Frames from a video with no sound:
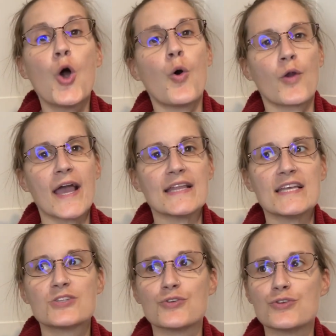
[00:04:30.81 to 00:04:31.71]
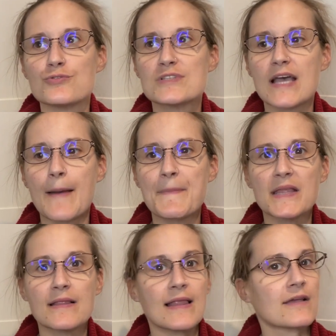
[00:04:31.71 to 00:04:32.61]
or I need to use a
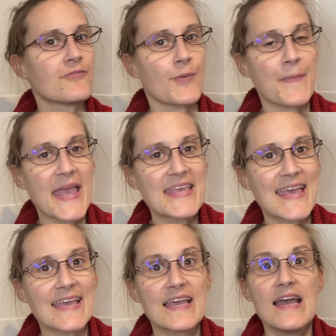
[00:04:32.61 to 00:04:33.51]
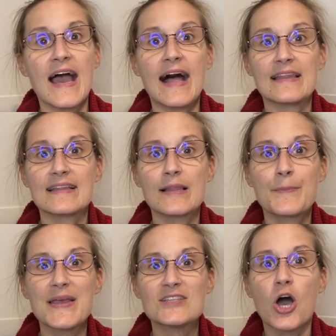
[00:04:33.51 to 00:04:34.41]
bit, like for baking, a little
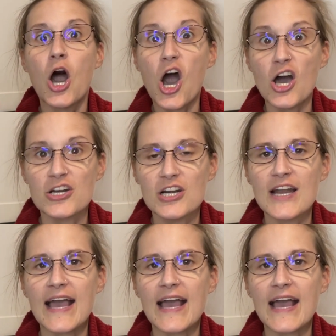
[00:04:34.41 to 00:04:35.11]
bit hotter.